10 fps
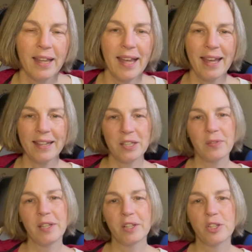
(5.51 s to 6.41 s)
Hey, it's
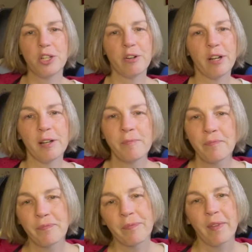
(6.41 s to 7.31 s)
Phoenix Jira.
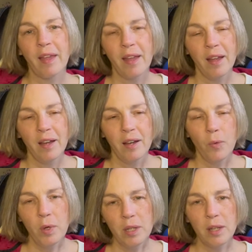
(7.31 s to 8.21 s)
One